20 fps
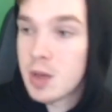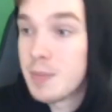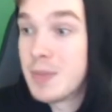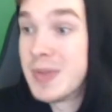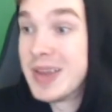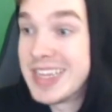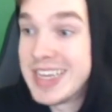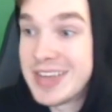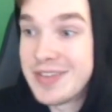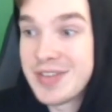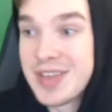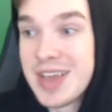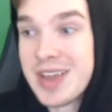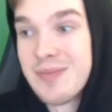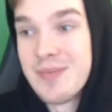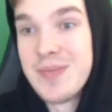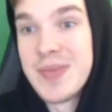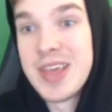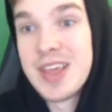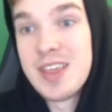Medivh
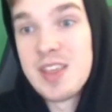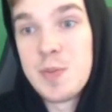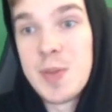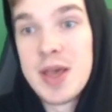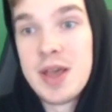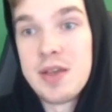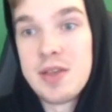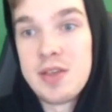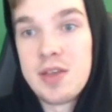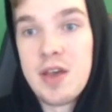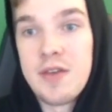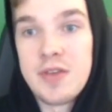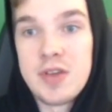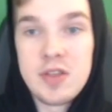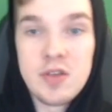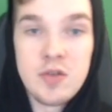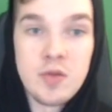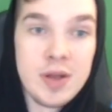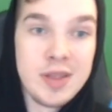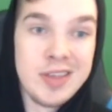getting big spells off
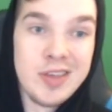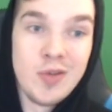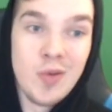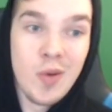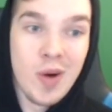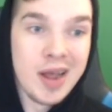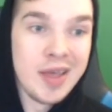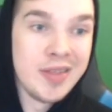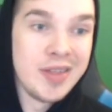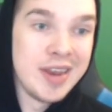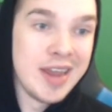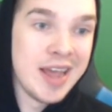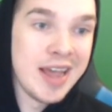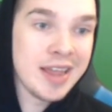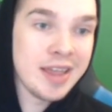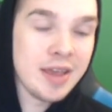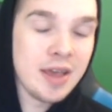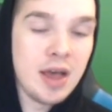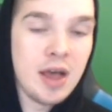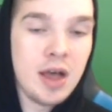because you run UI in the
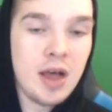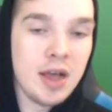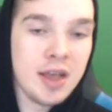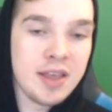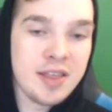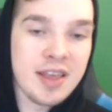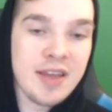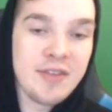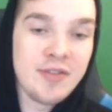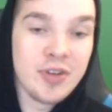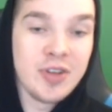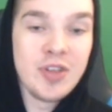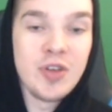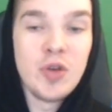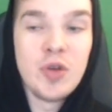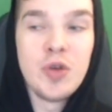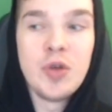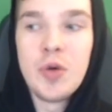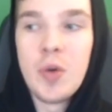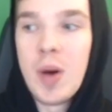deck. Because after
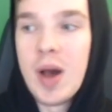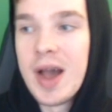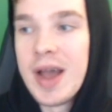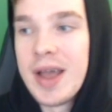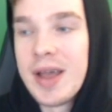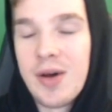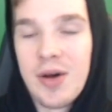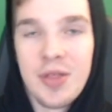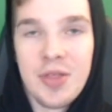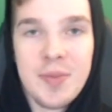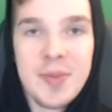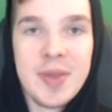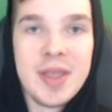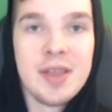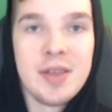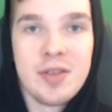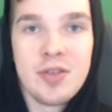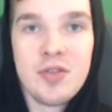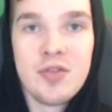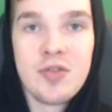you UI, all the
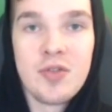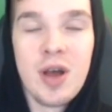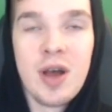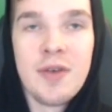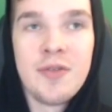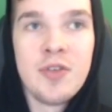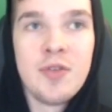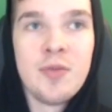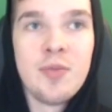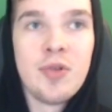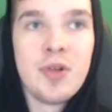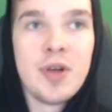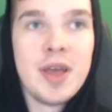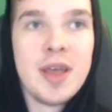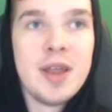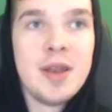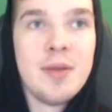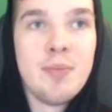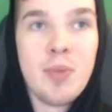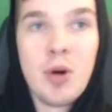minions you draw if you
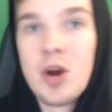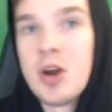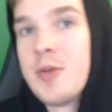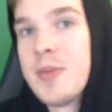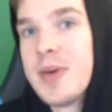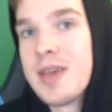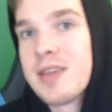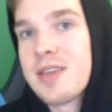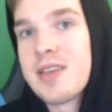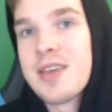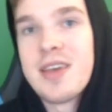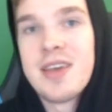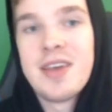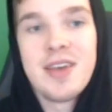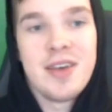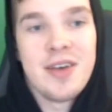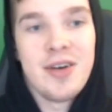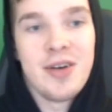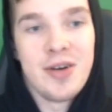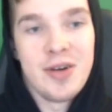played Barnabas
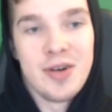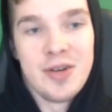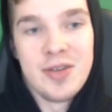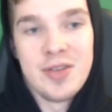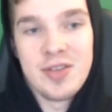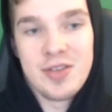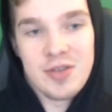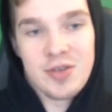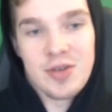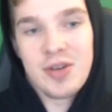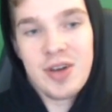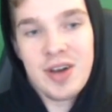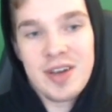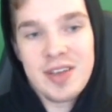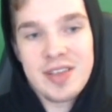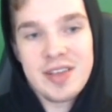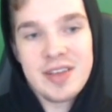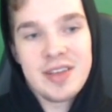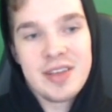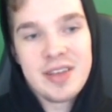are 0
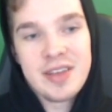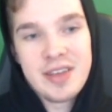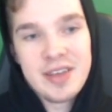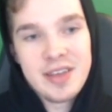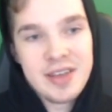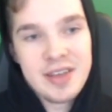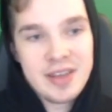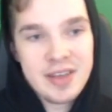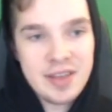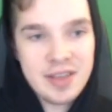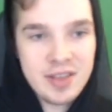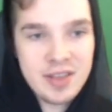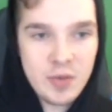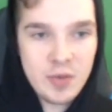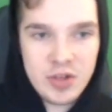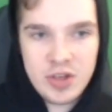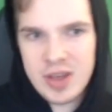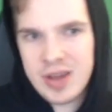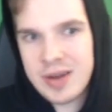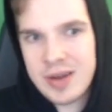costing. So
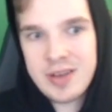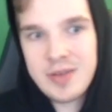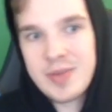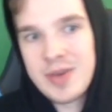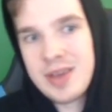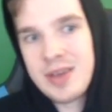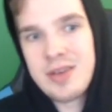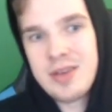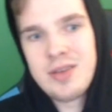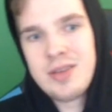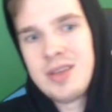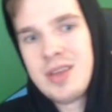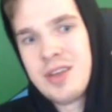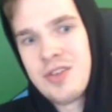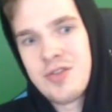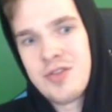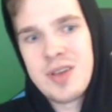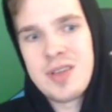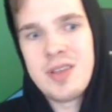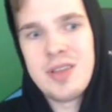Witching Hour could be
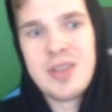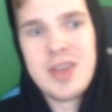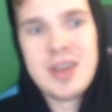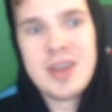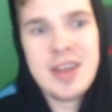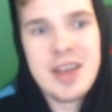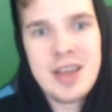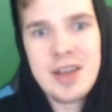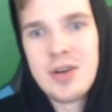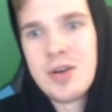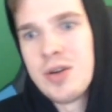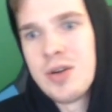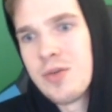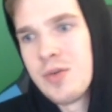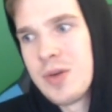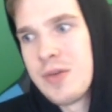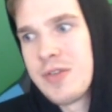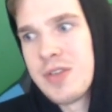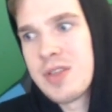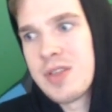interesting in that deck. I don't
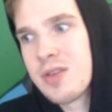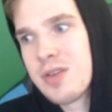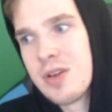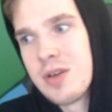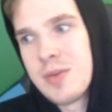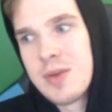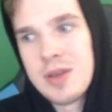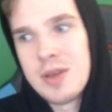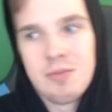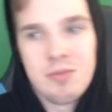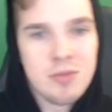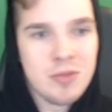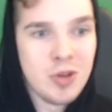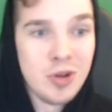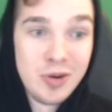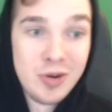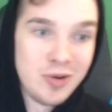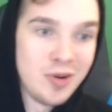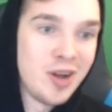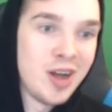know if it's going to be
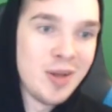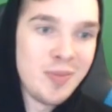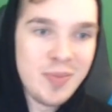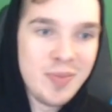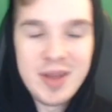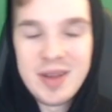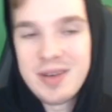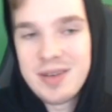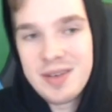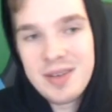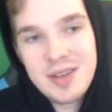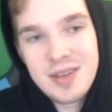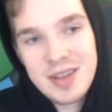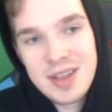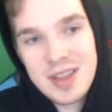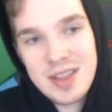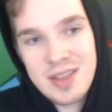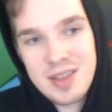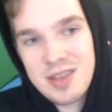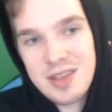good or not, but
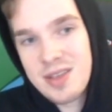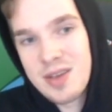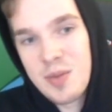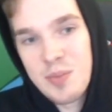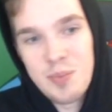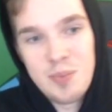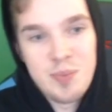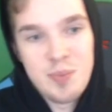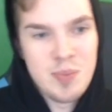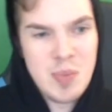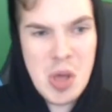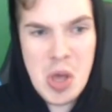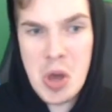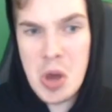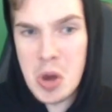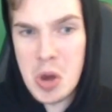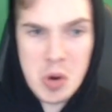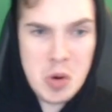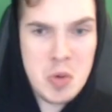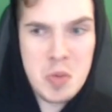that's a
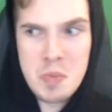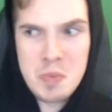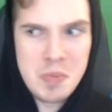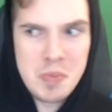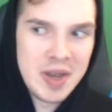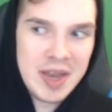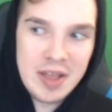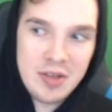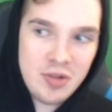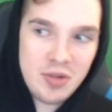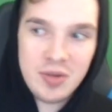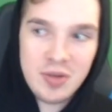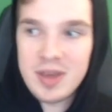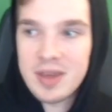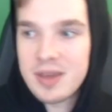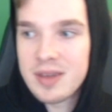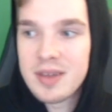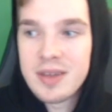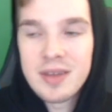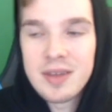home
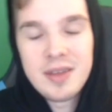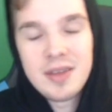potentially.